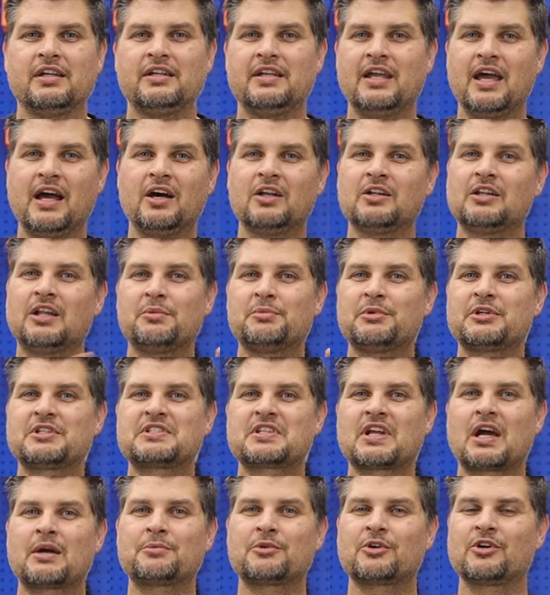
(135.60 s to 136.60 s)
Now let me
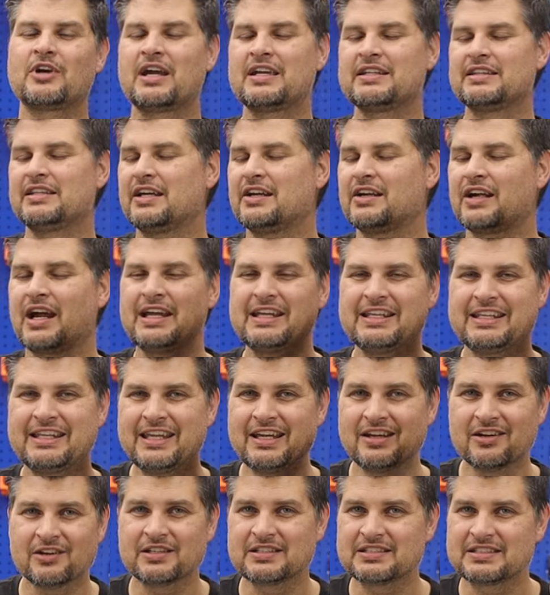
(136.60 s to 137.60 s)
stop you right there. I
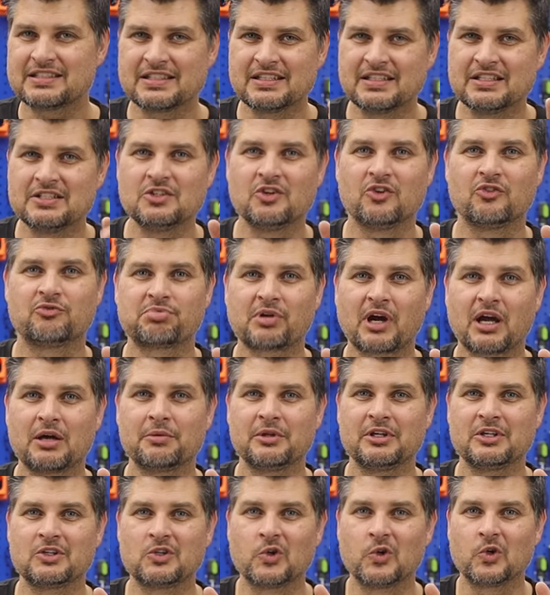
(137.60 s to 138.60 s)
guarantee you've
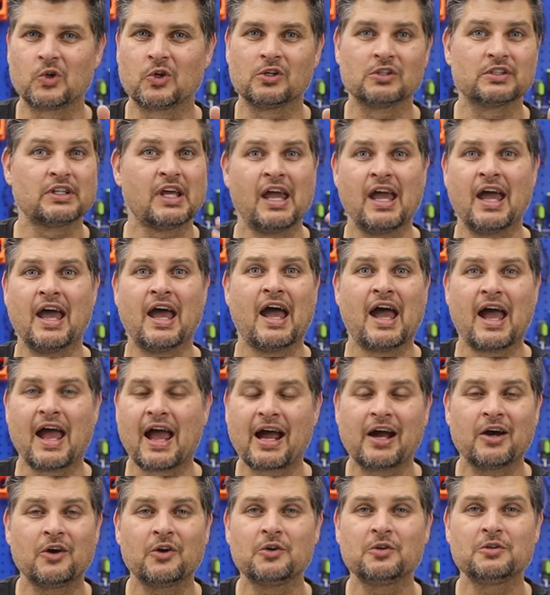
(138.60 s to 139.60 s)
probably Googled,
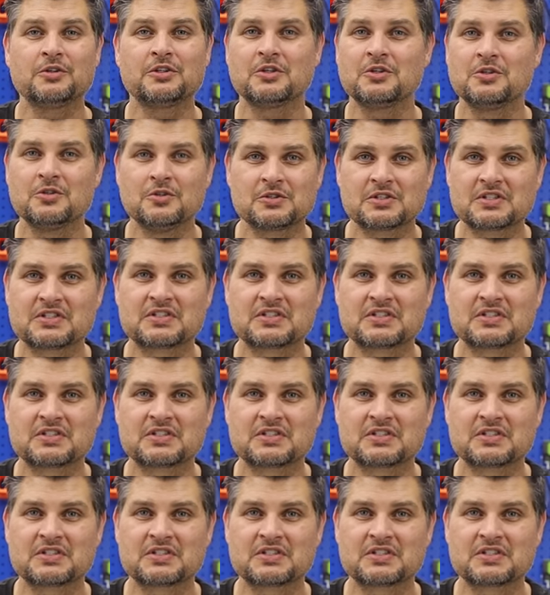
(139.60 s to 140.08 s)
how do you